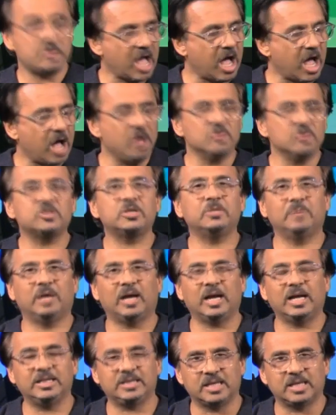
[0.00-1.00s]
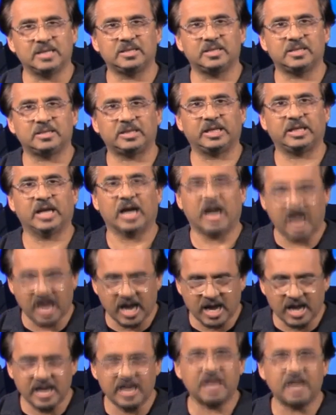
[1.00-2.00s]
ultimate identity.
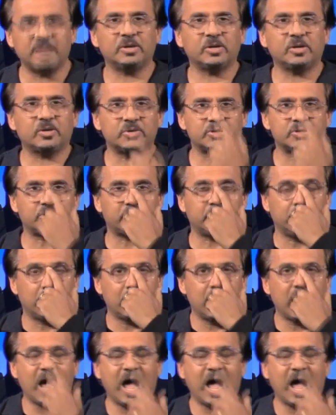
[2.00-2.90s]
I am a Christian.